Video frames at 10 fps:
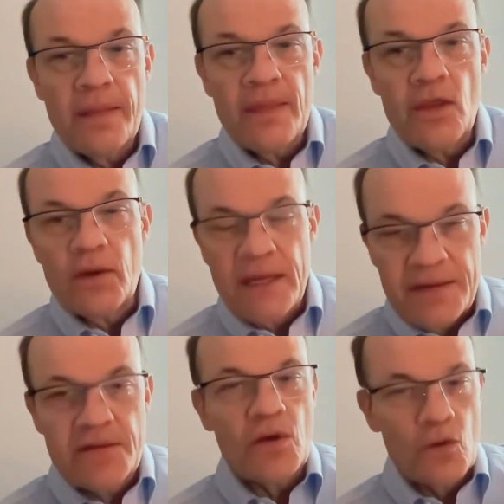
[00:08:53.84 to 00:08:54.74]
you
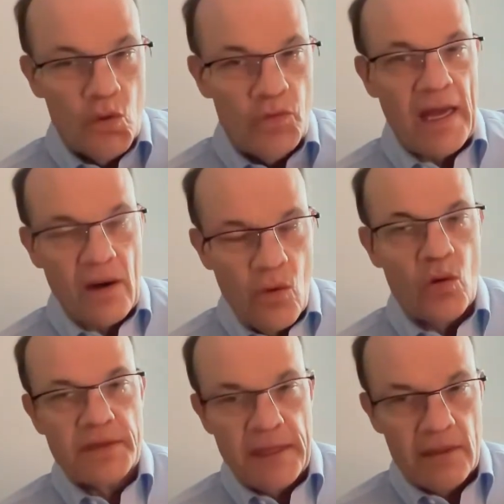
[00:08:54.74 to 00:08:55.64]
need to know who that
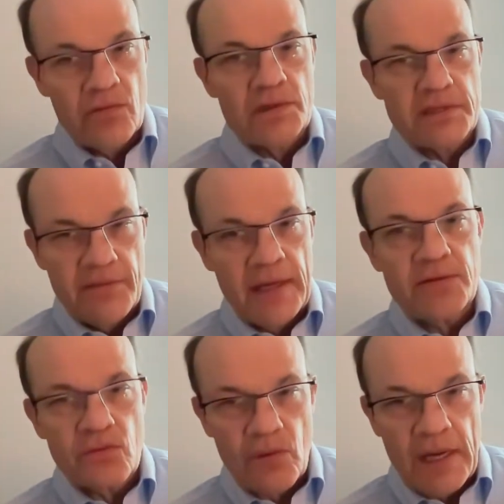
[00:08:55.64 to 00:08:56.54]
coordinator is and that
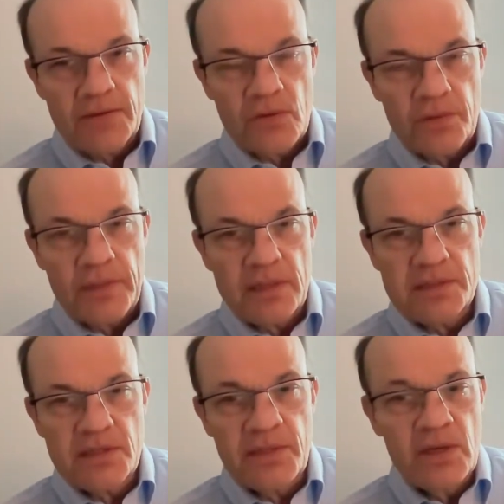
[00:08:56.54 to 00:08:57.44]
director, because
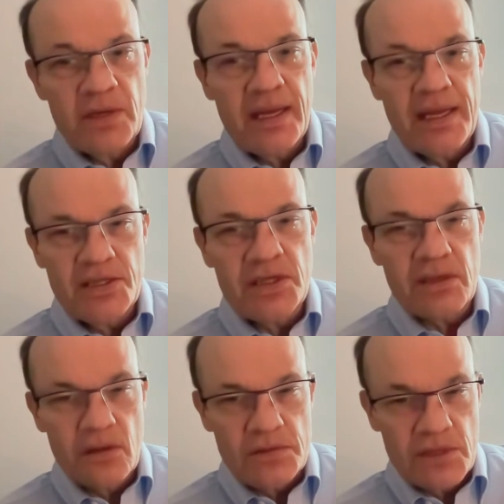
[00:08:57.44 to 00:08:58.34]
communication
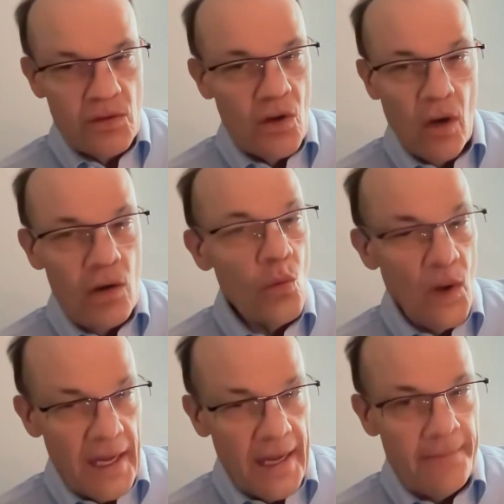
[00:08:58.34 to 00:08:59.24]
goes a long
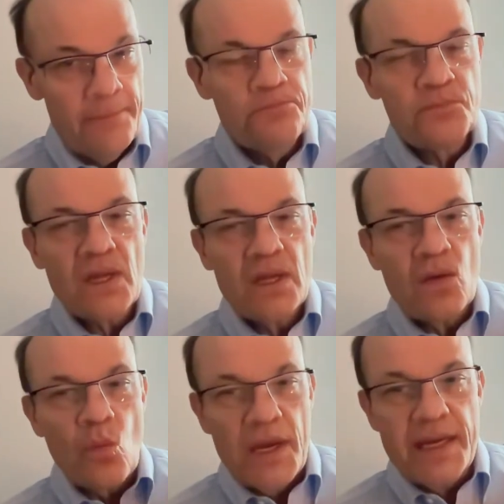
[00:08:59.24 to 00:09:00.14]
way.
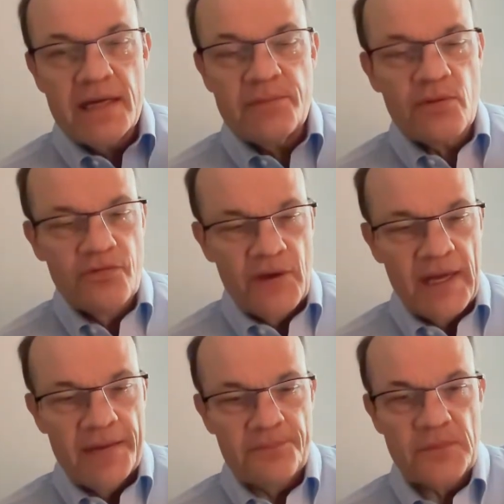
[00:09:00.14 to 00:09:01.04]
We can
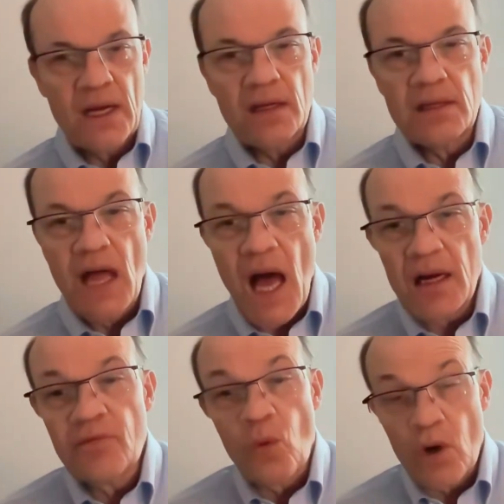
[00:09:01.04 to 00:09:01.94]
prevent a lot
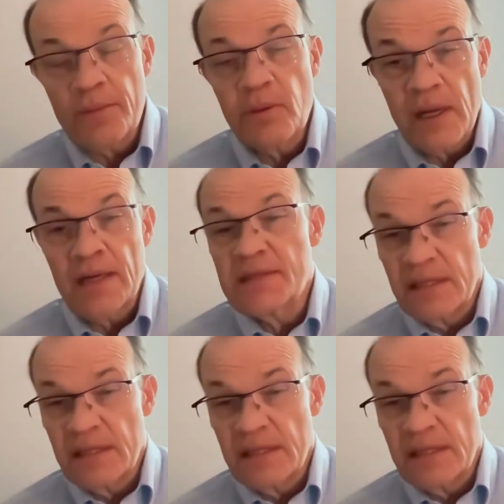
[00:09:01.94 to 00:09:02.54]
of workplace